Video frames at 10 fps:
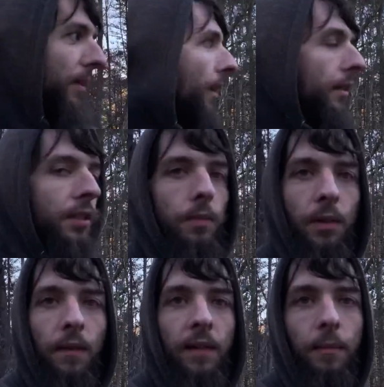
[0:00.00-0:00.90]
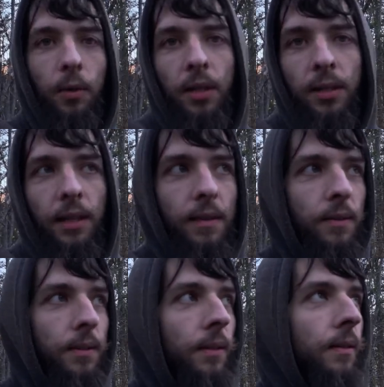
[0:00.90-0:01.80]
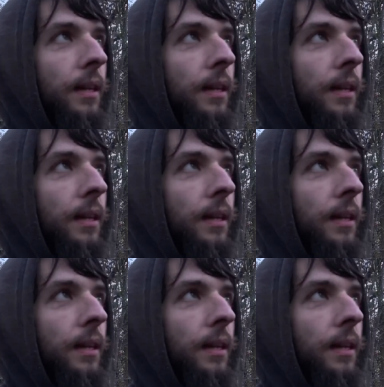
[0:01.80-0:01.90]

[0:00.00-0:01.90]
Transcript: I just went over that bridge, like you saw,